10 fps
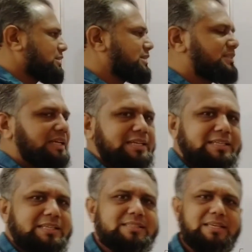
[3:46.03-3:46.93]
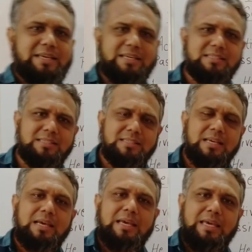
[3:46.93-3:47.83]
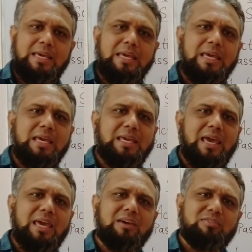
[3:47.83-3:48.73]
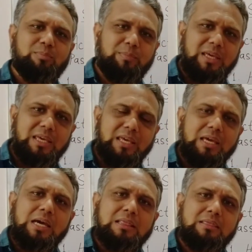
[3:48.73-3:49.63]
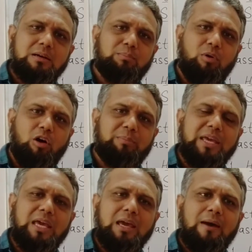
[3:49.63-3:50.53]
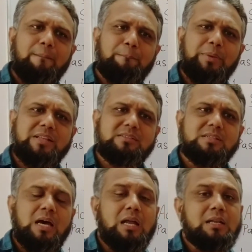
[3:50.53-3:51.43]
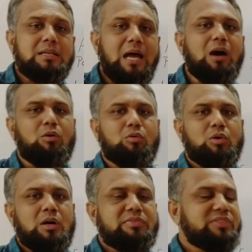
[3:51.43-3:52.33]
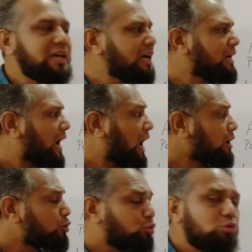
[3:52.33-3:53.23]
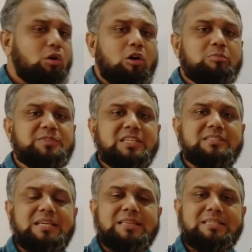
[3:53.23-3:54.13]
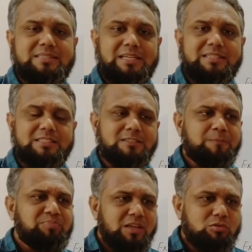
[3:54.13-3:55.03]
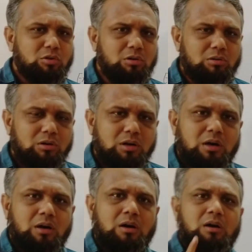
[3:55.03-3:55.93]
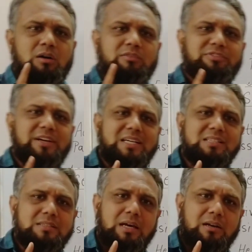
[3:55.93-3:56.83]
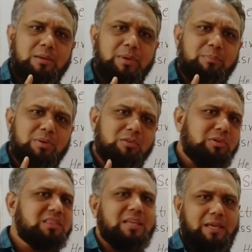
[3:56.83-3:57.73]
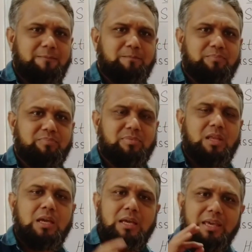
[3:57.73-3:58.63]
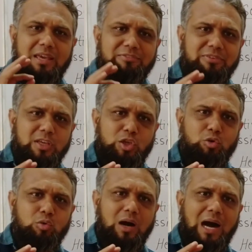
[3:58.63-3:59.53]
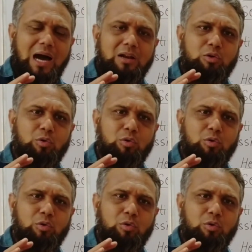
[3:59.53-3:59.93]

The sentence is he gave me the bobby pins. Now there are two objects in the sentence. So friends, remember one thing: if you are